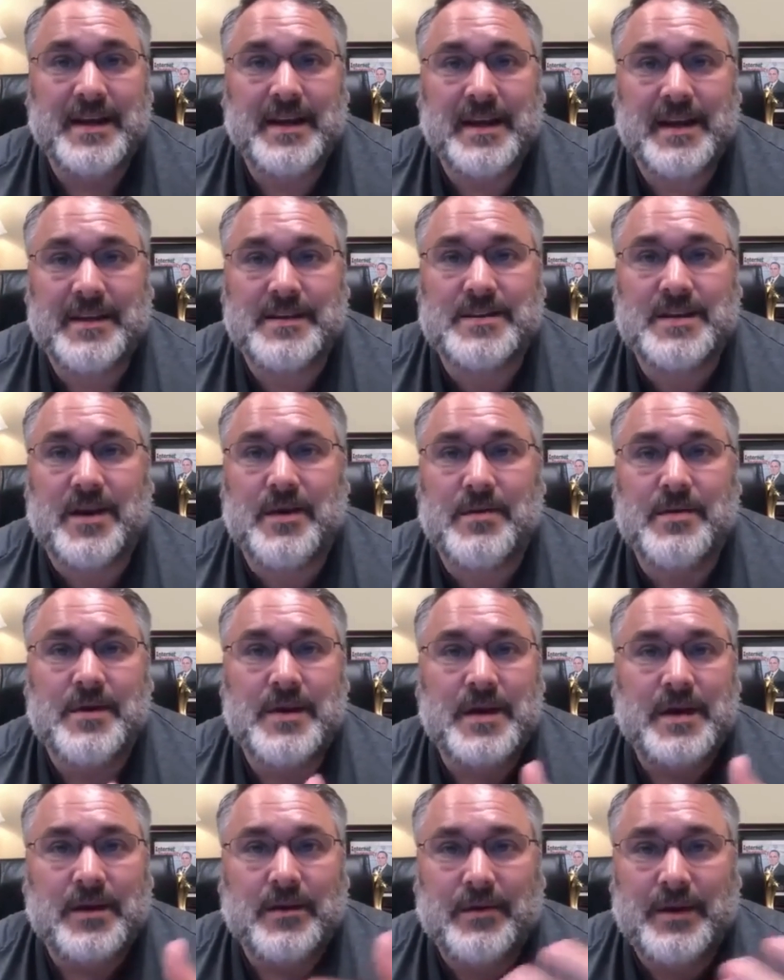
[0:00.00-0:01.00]
And so
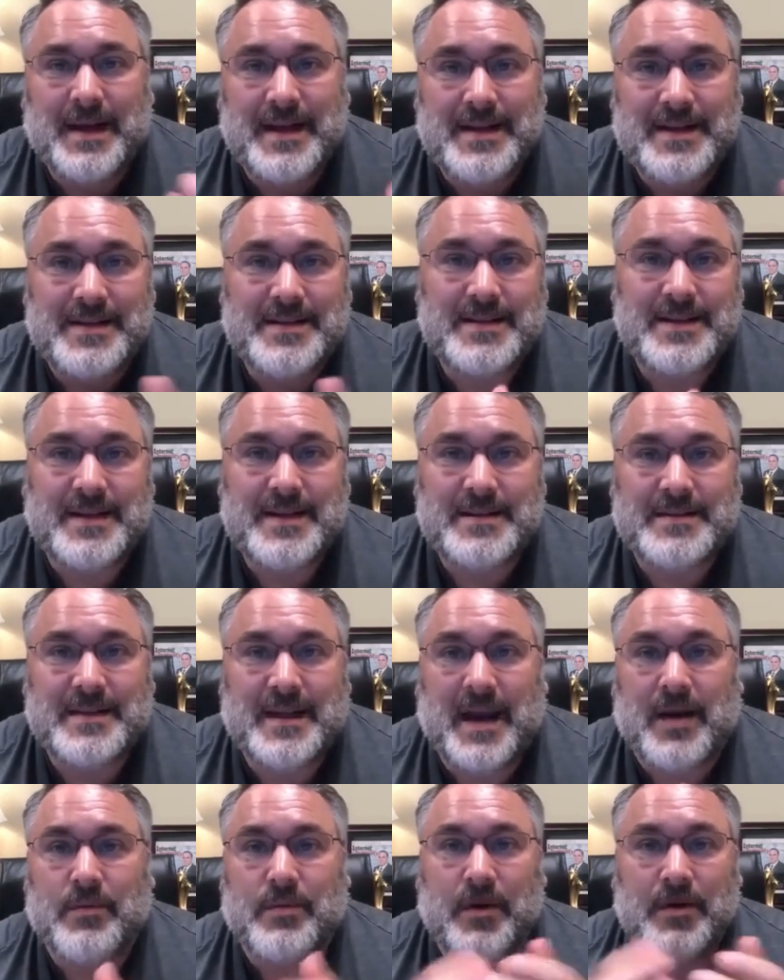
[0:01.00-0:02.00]
what I did is this.
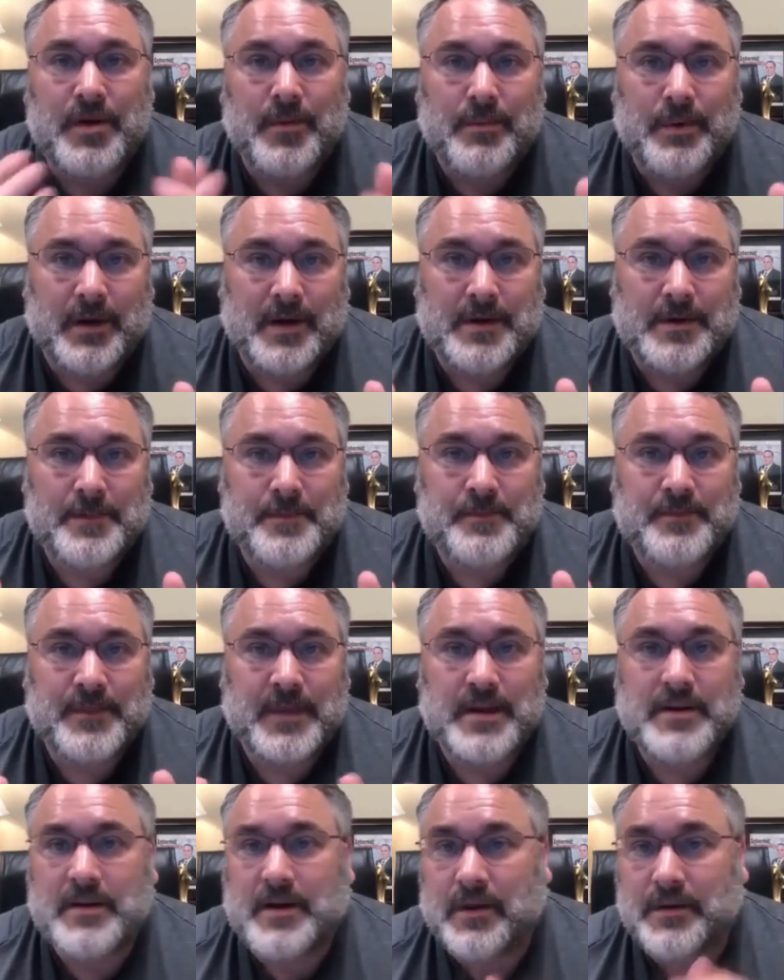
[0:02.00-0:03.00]
I wrote a book
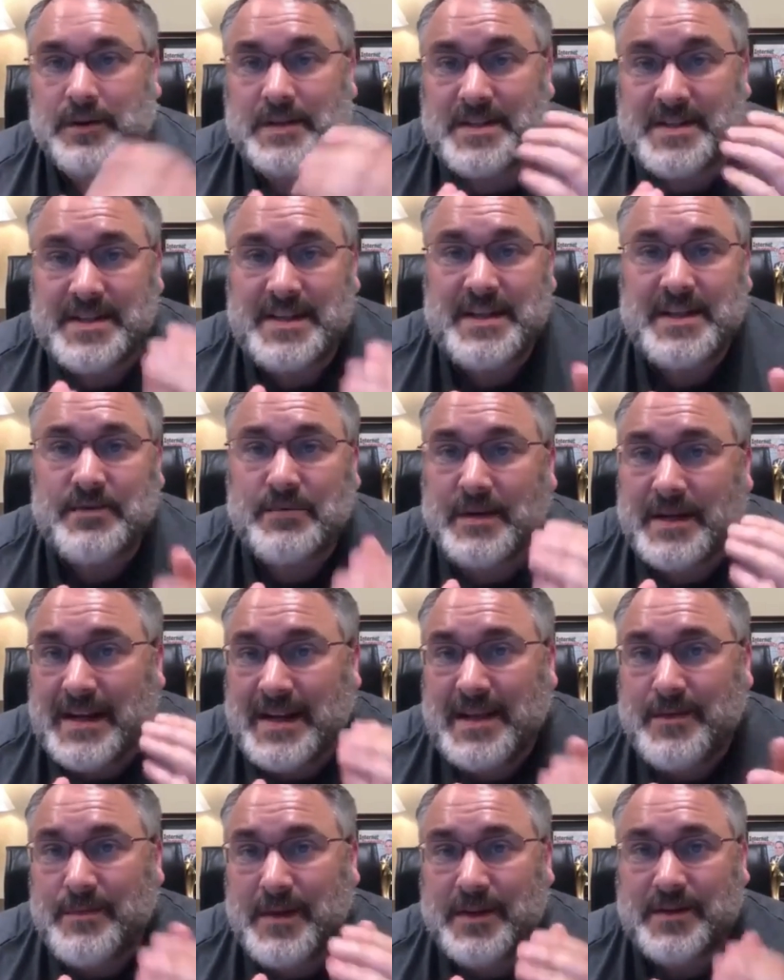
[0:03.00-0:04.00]
called The Secret
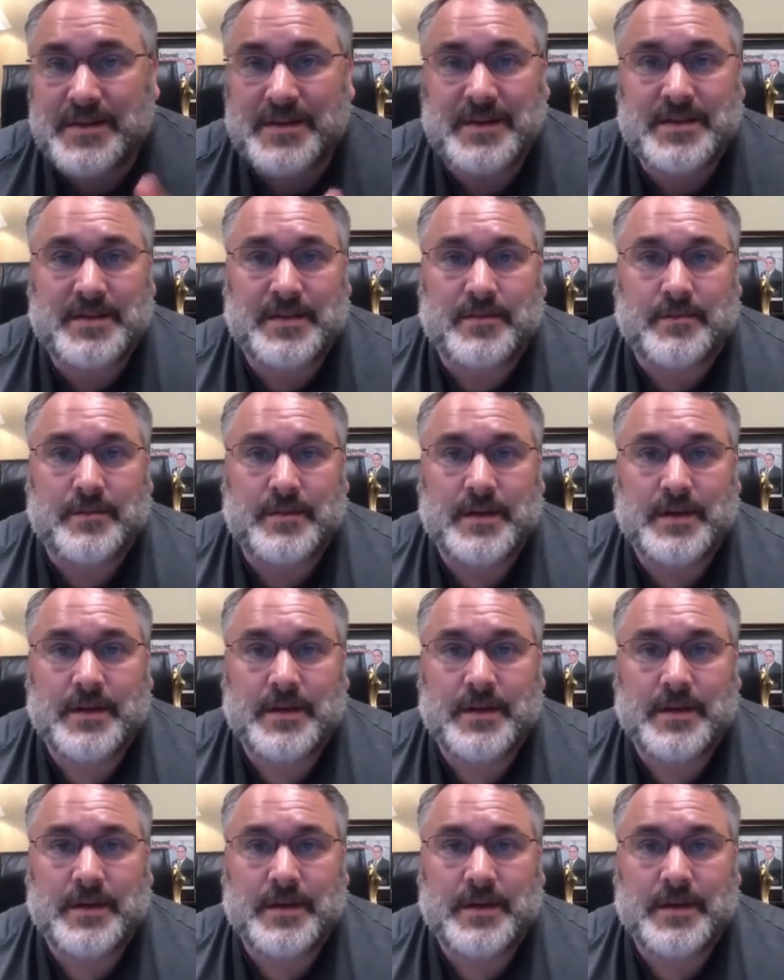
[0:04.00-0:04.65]
Email System.